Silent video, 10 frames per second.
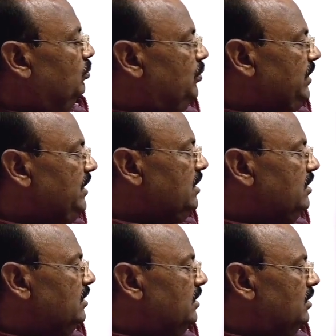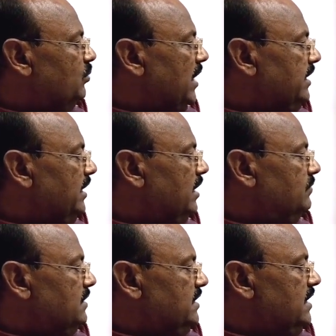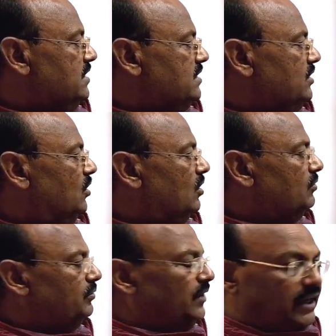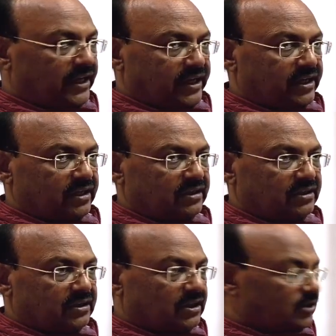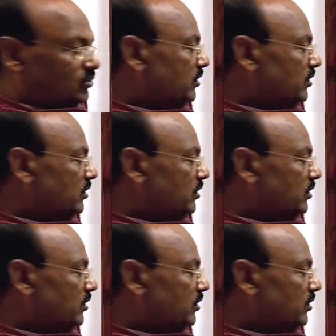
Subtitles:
B by efficiency of A. So